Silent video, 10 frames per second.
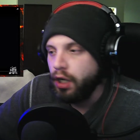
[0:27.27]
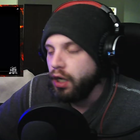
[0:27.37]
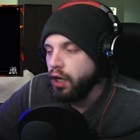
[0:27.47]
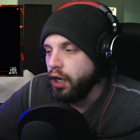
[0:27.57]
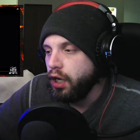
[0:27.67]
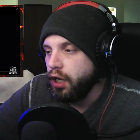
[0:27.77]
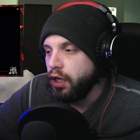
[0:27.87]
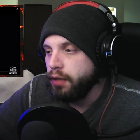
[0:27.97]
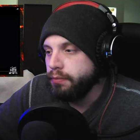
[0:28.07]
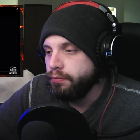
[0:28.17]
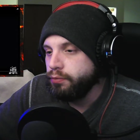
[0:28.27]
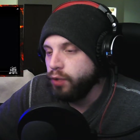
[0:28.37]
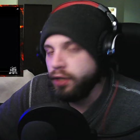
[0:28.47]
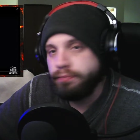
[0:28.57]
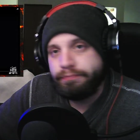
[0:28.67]

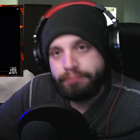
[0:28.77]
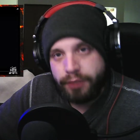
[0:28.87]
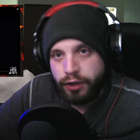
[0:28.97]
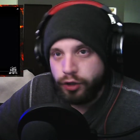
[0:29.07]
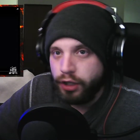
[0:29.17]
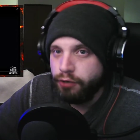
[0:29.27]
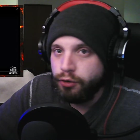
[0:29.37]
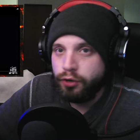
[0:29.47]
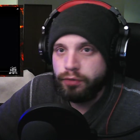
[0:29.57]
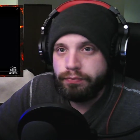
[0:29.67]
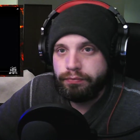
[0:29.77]
Jelly Roll.